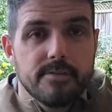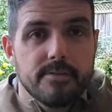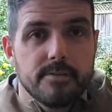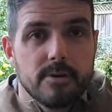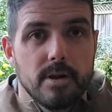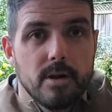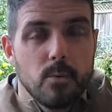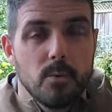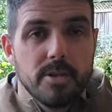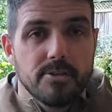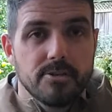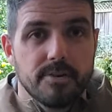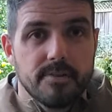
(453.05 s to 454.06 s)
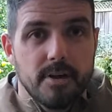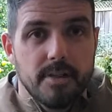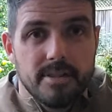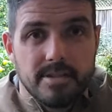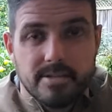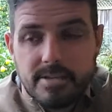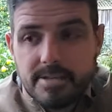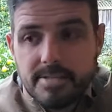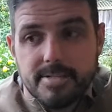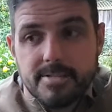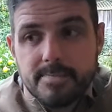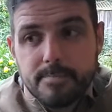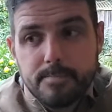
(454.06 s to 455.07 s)
or wind drift on these. It's
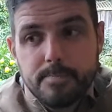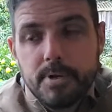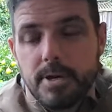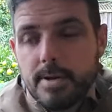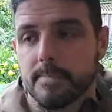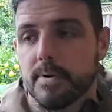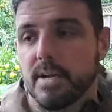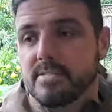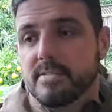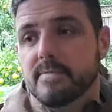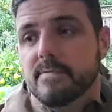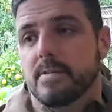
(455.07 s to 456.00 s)
pretty impressive.